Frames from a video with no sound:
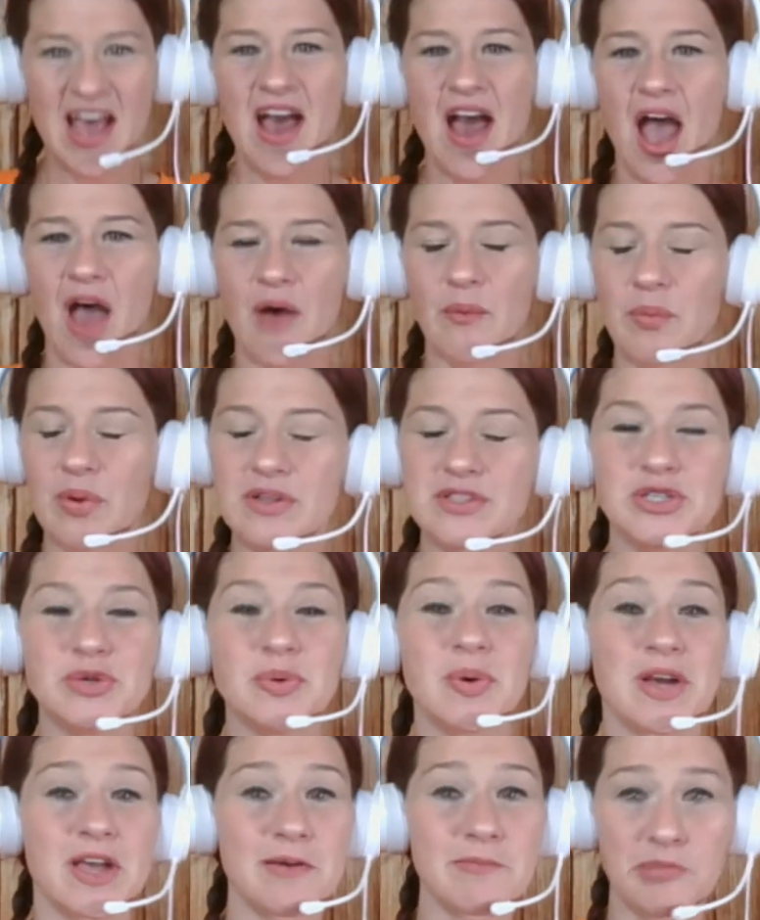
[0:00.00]
We'll do a
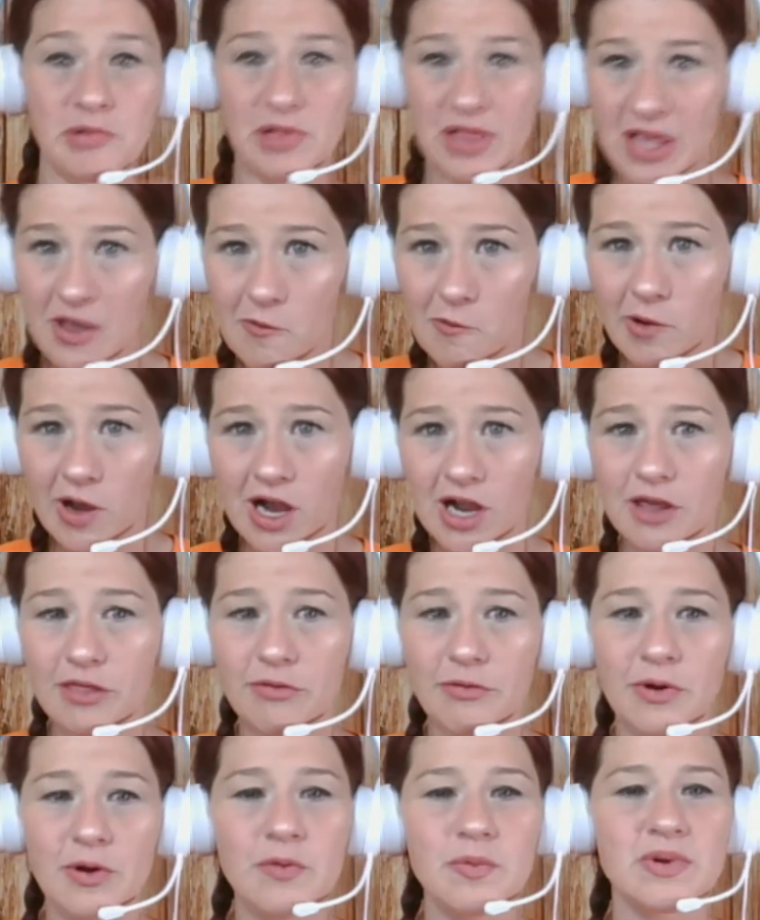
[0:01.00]
complete
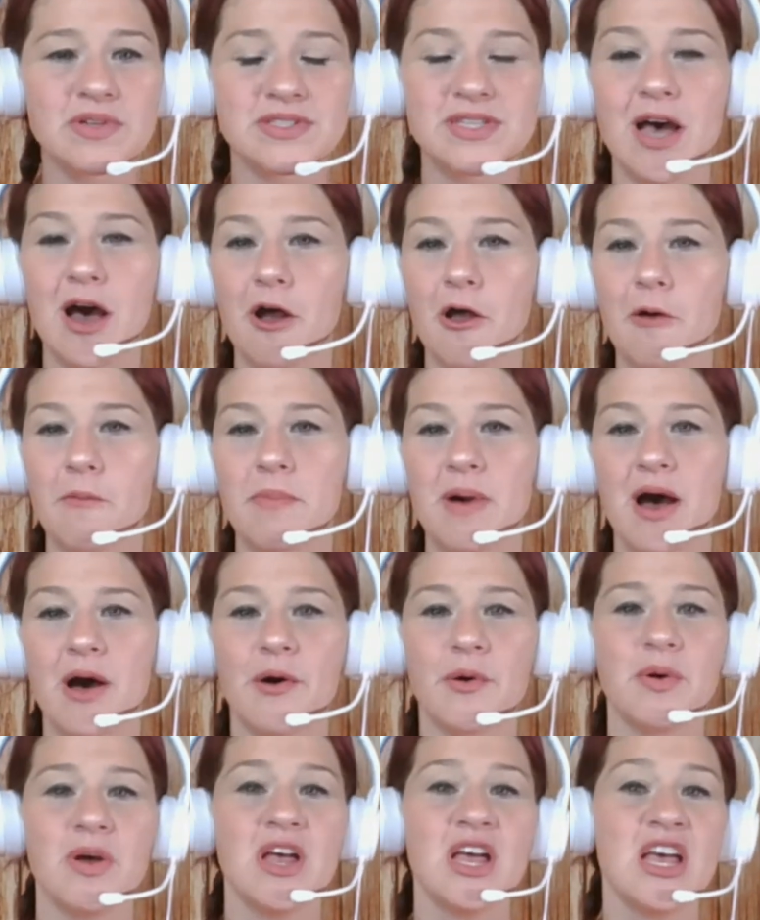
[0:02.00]
walkthrough. We'll talk
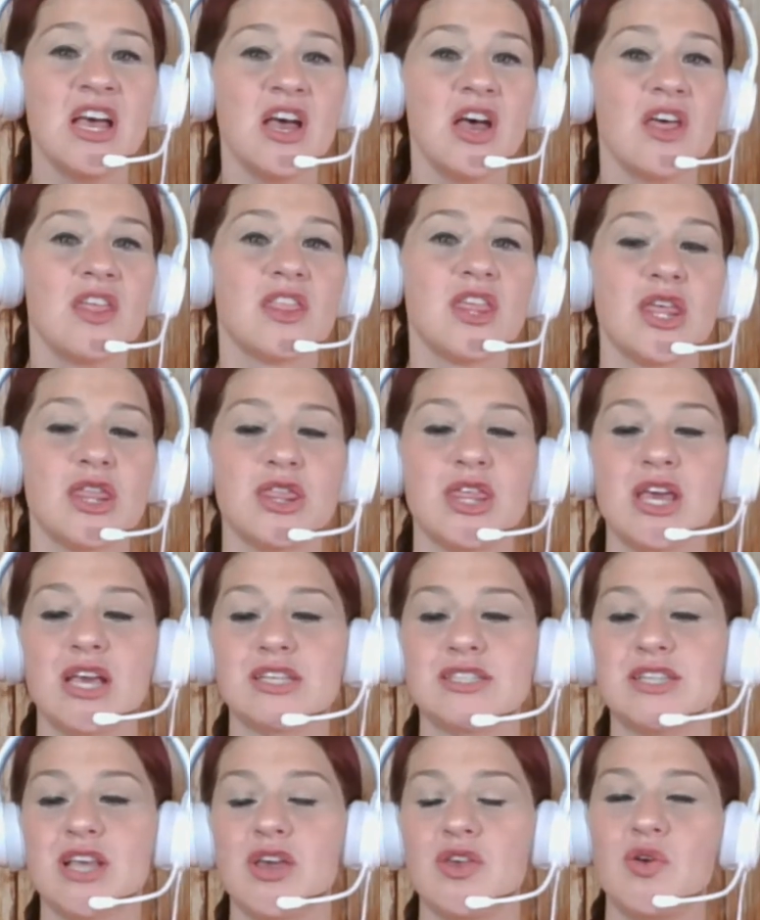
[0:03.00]
about the things
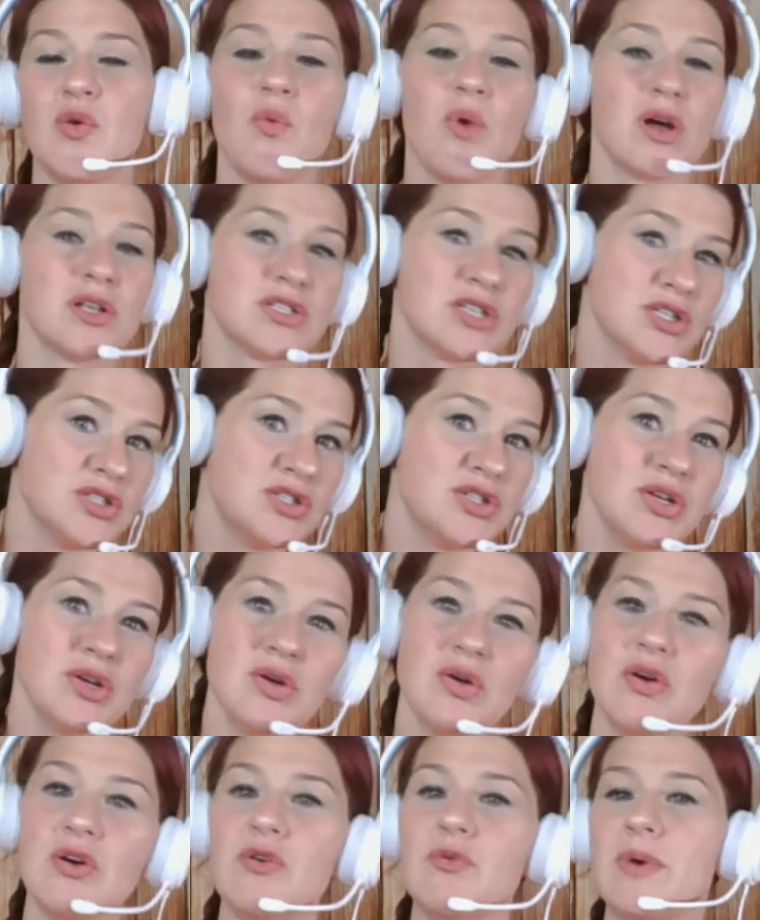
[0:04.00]
that you want to
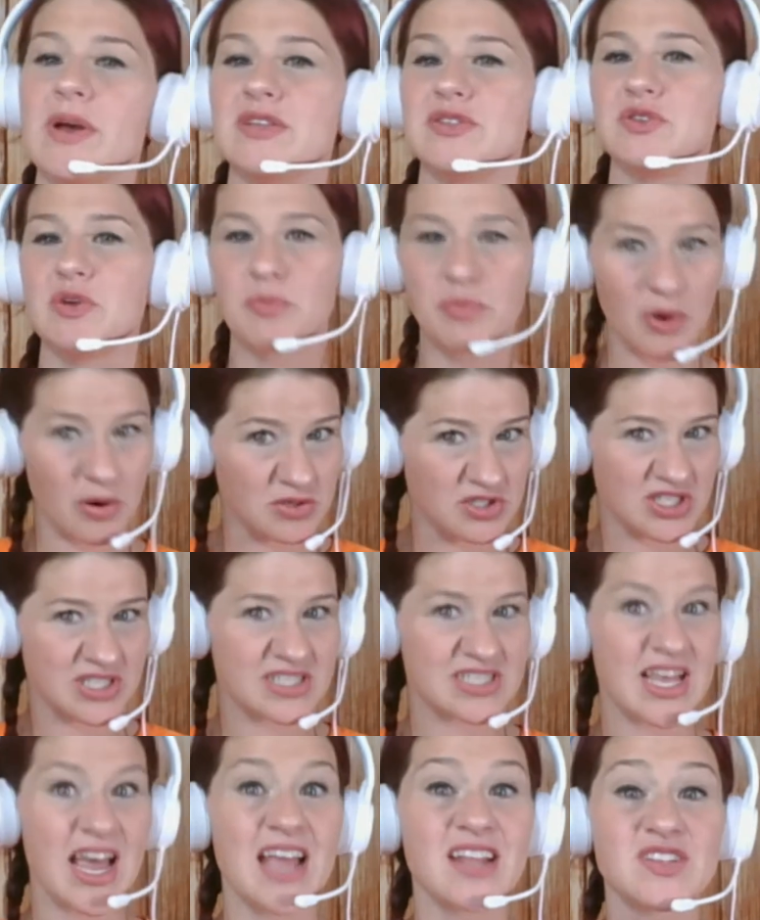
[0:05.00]
do, ways to approach the
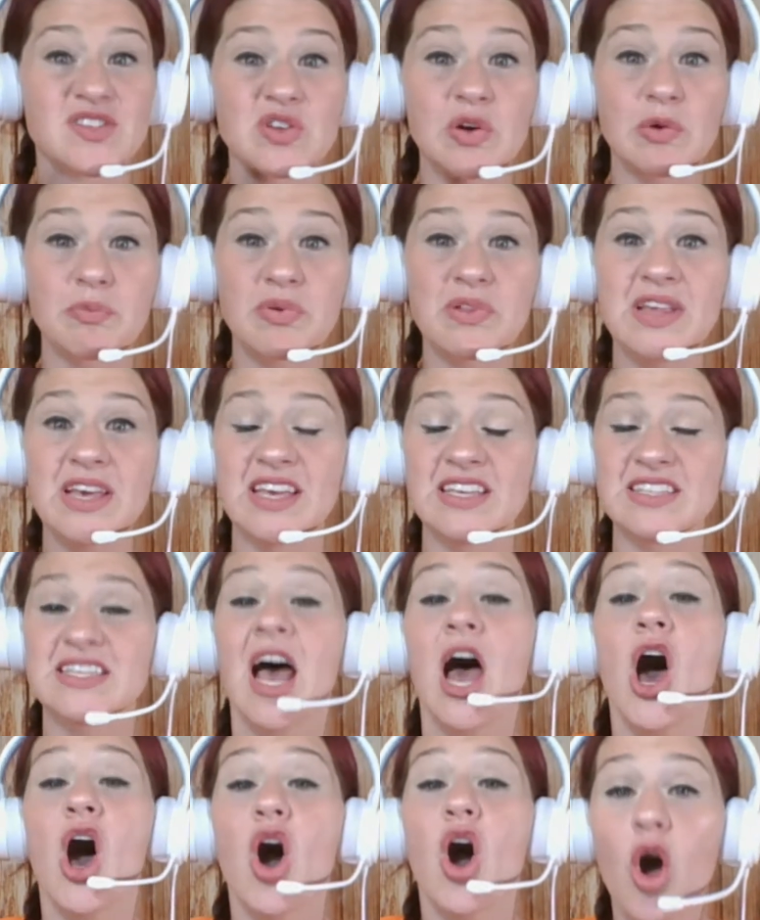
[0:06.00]
slides. So please
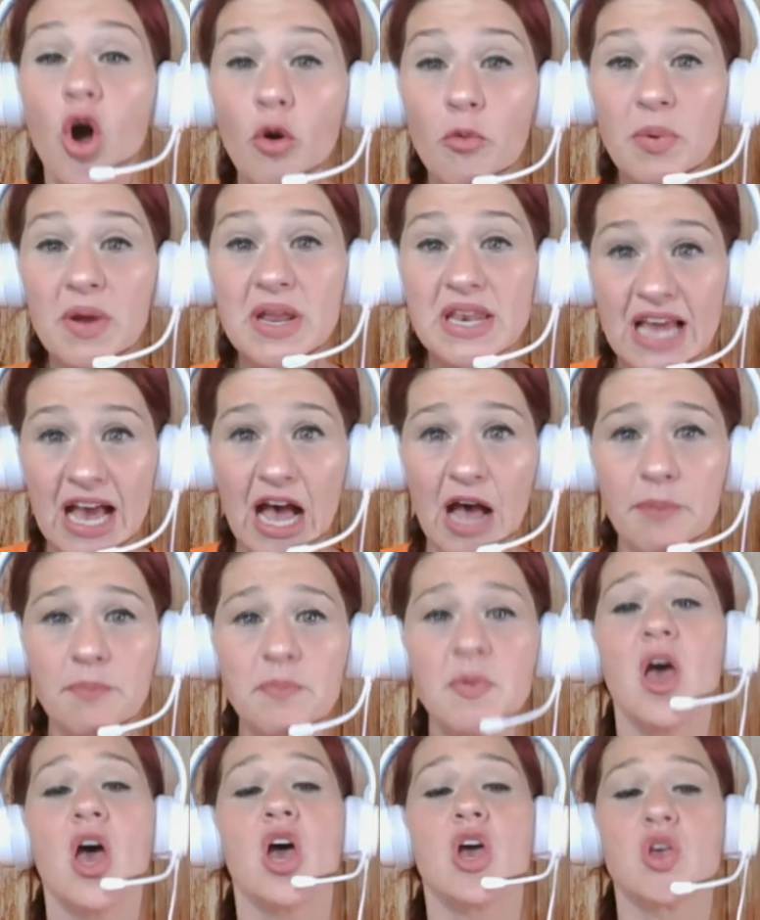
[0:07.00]
open up
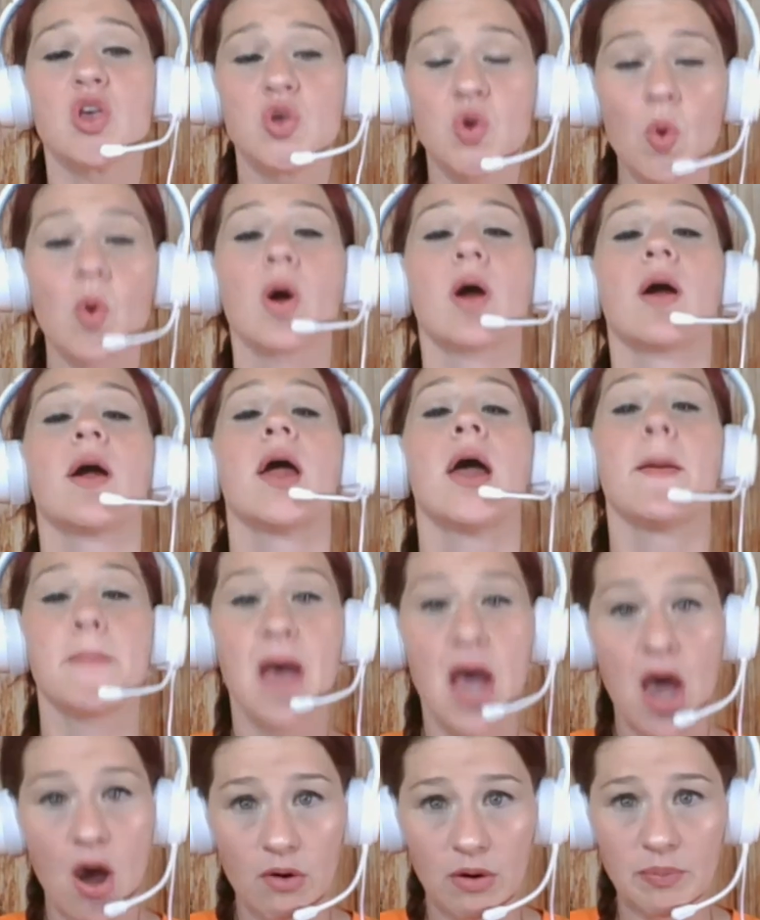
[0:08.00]
your
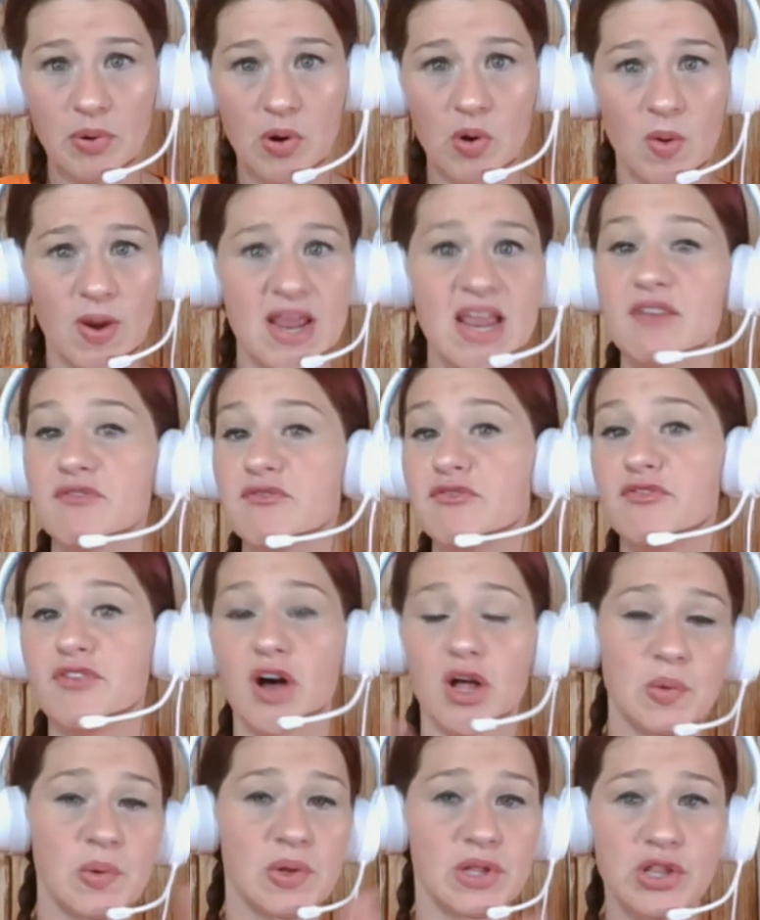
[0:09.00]
PowerPoint and
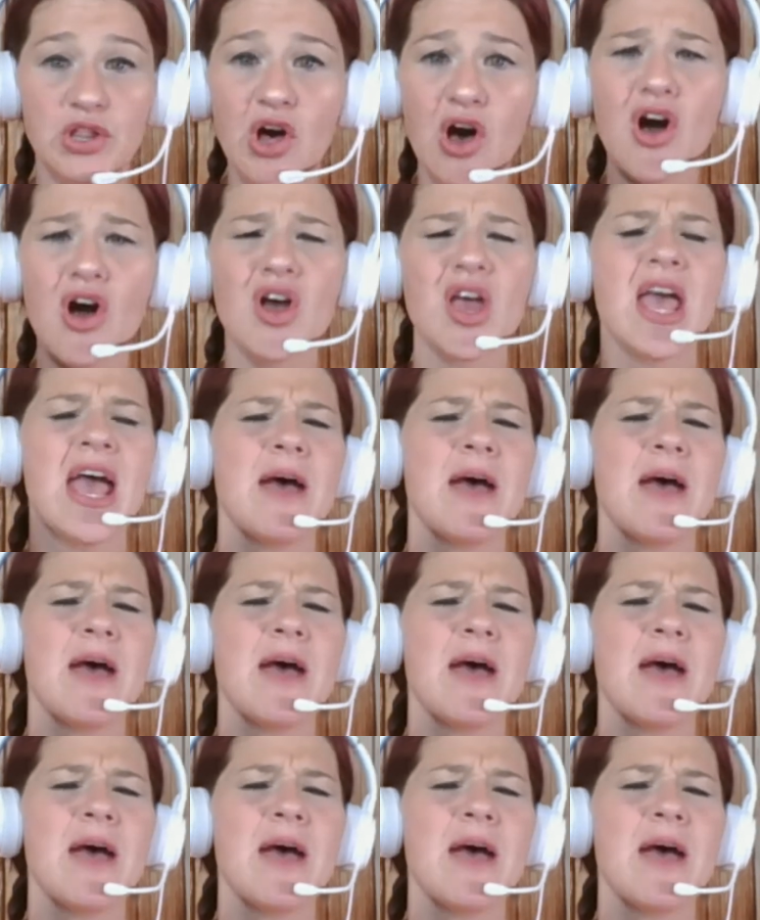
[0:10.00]
follow along.